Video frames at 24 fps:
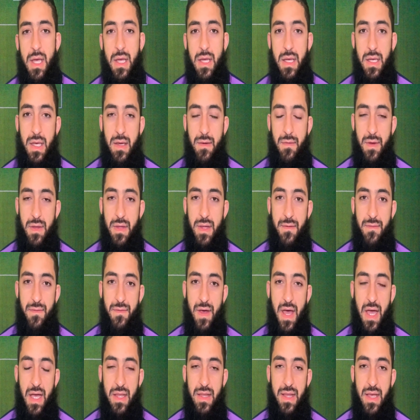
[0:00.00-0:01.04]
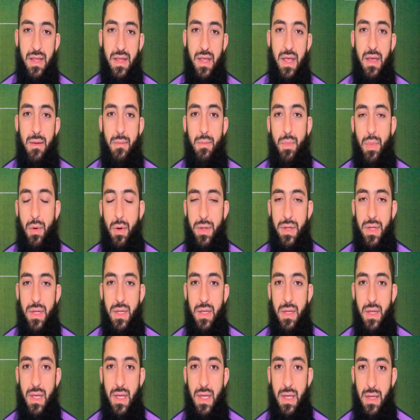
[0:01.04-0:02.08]
Given the fact that both
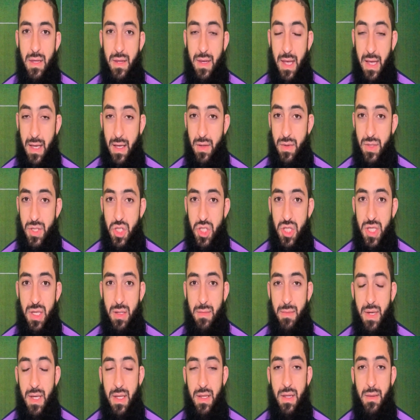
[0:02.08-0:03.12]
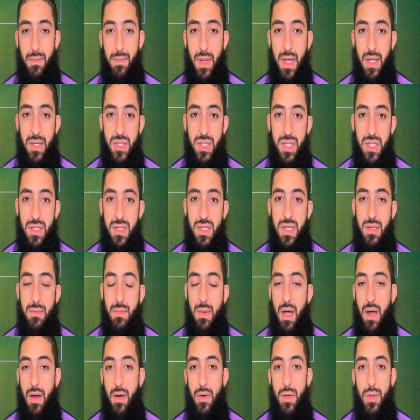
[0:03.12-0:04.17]
the English team and the Belgian team
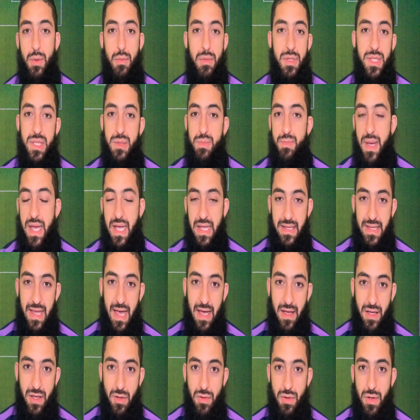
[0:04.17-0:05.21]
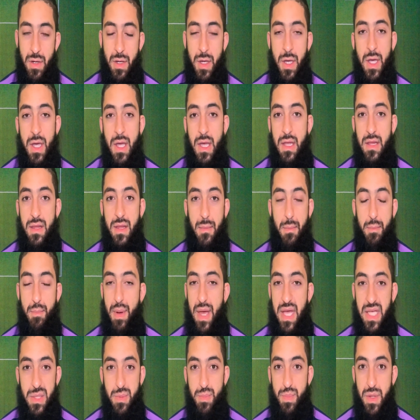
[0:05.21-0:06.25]
are spectacular. The
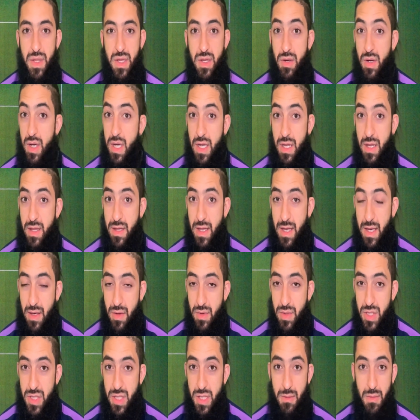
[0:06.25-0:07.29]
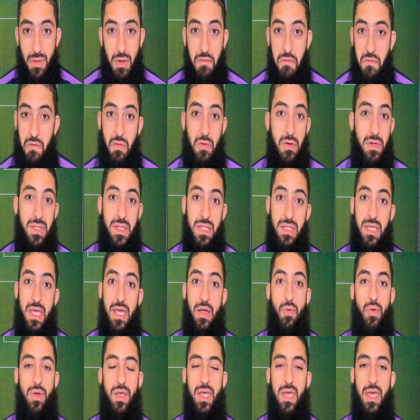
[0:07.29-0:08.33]
best player in the English team, of course, is
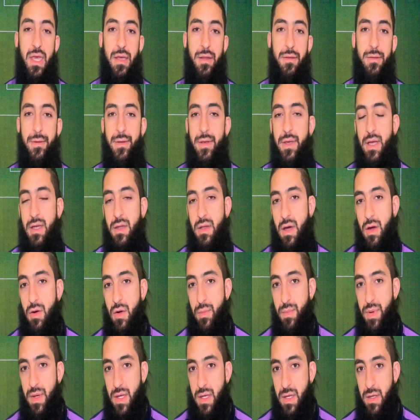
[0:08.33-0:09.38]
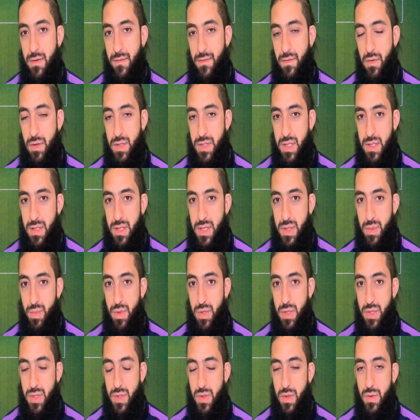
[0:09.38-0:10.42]
Harry Kane, in our opinion, of course, at the
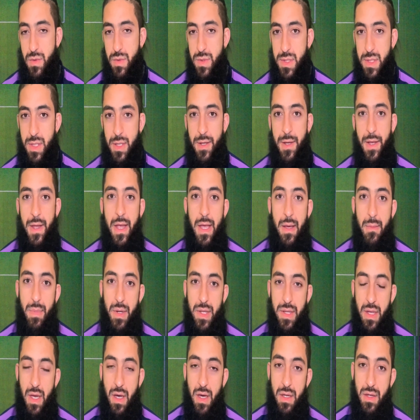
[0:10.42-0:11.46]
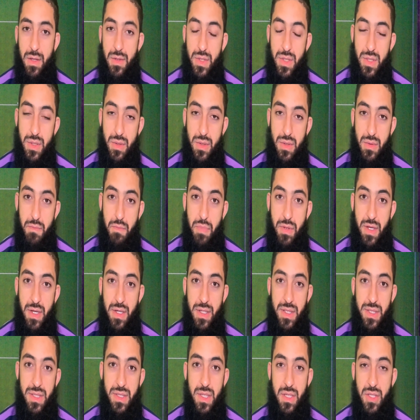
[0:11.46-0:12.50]
Spurs News. But other
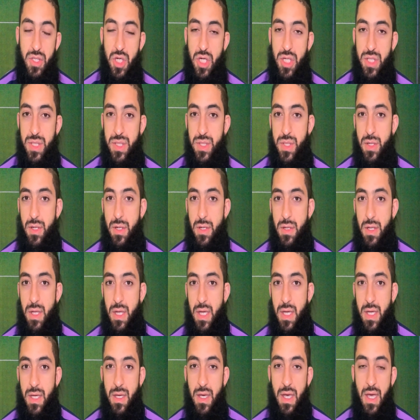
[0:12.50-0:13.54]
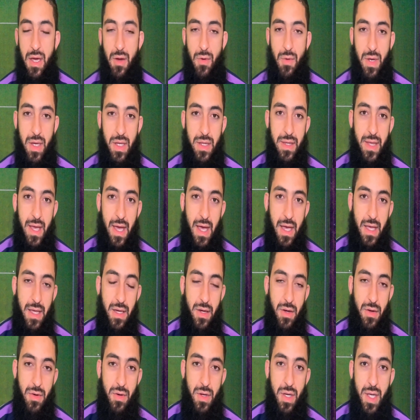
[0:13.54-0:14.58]
players such as Sterling, Eric
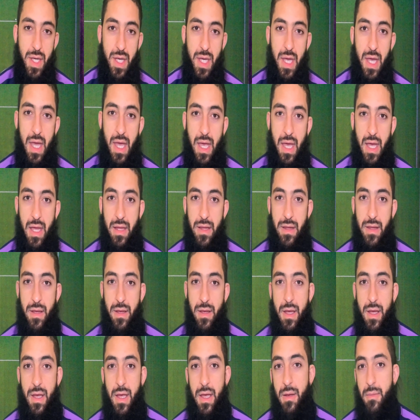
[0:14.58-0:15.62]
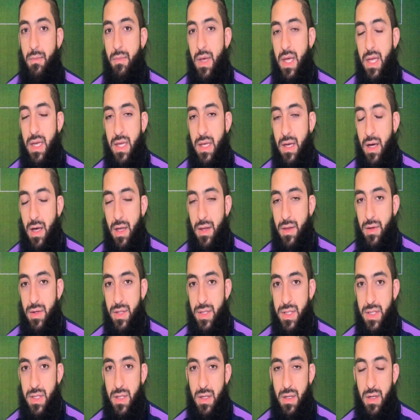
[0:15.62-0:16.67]
Dyer, and many
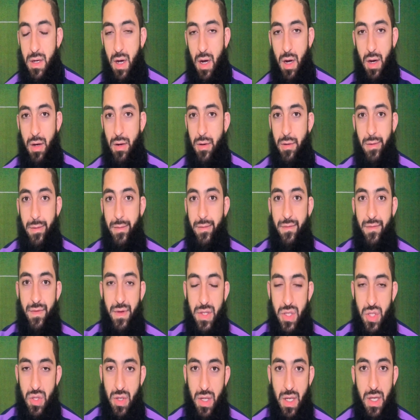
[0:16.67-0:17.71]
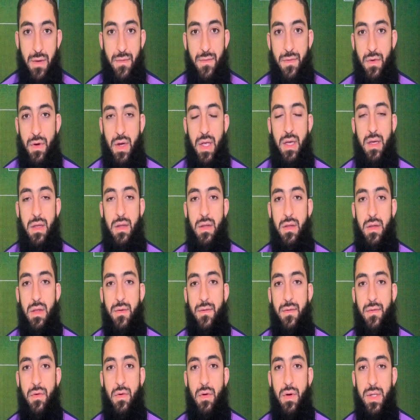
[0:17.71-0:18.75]
others are featuring for England,
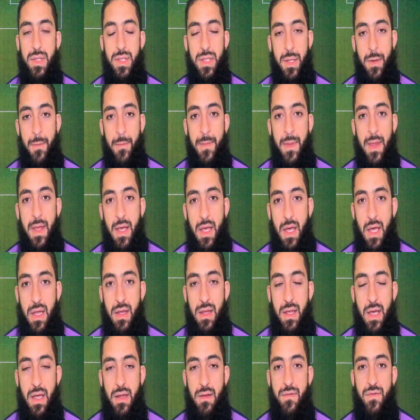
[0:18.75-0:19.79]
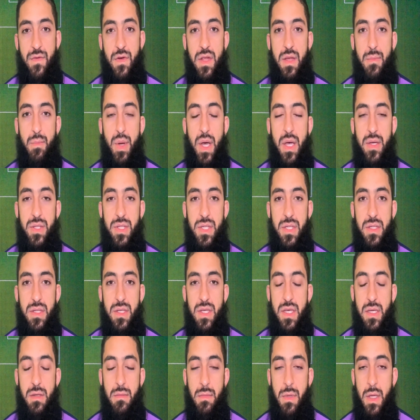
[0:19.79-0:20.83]
of course. Then for the Belgian
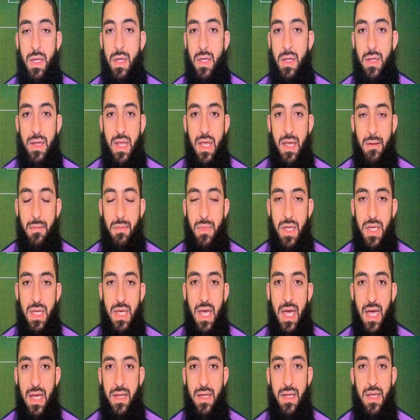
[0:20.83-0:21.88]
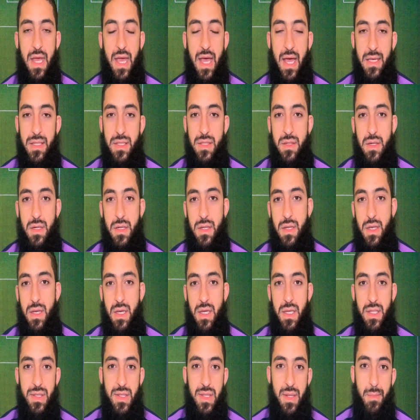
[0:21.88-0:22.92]
team, namely Eden Hazard
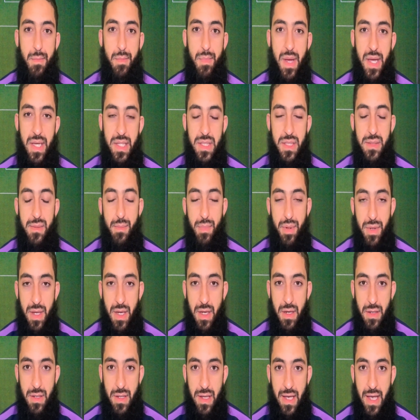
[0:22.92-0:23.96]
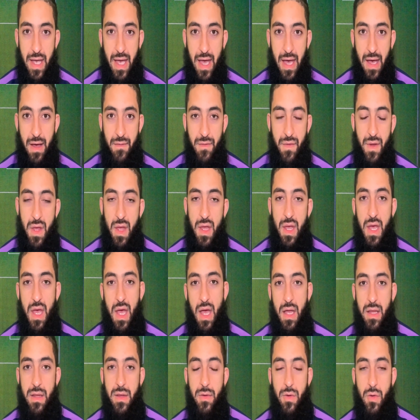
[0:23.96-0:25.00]
is the best player they have,
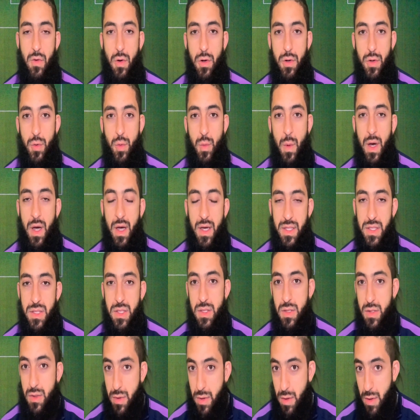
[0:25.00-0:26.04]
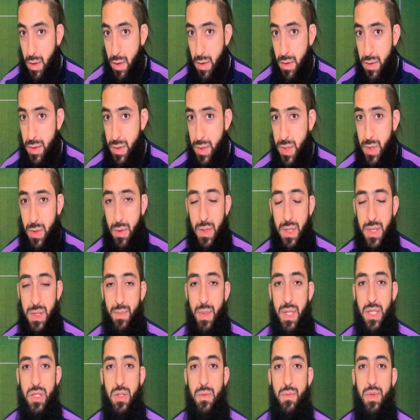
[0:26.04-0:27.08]
and Courtois is also a
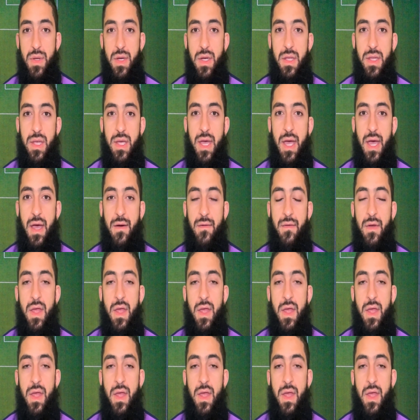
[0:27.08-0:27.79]
special player they have.